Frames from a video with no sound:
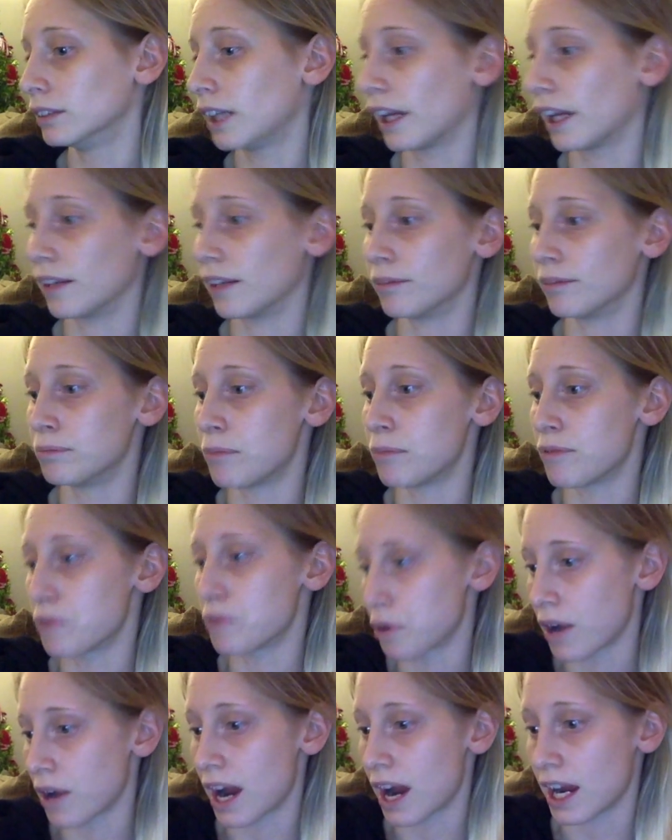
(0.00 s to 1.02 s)
And
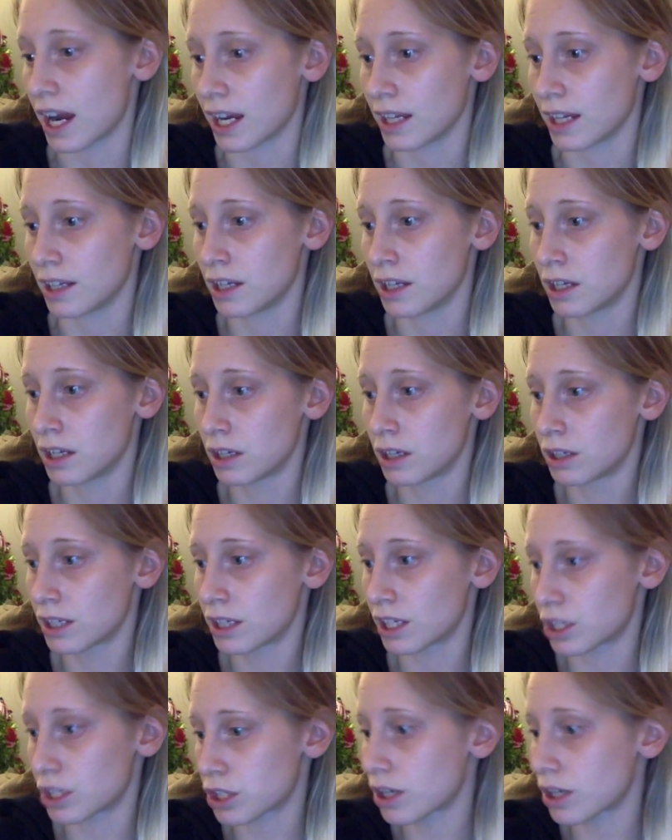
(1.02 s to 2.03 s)
before I
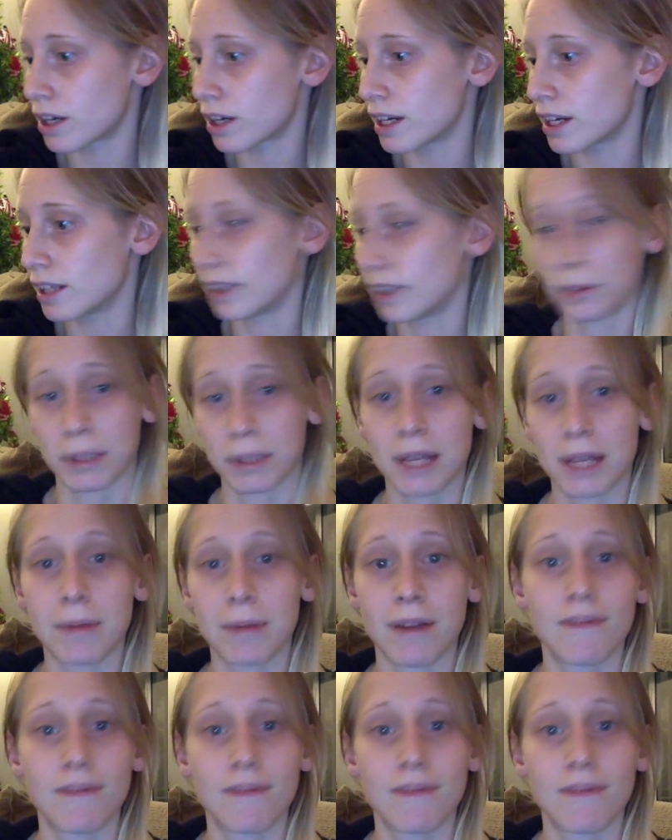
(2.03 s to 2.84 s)
get started, let me get my